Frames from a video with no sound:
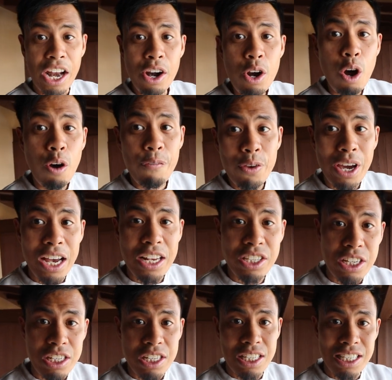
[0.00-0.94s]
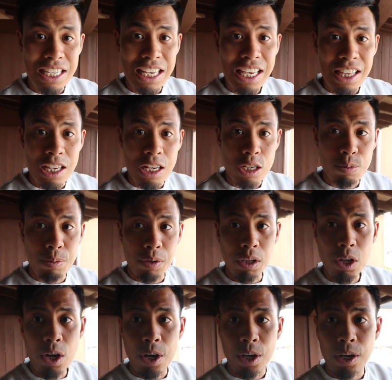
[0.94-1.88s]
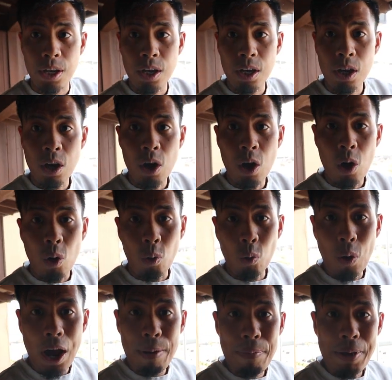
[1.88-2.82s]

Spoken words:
don't know if you guys can see this, but look. Right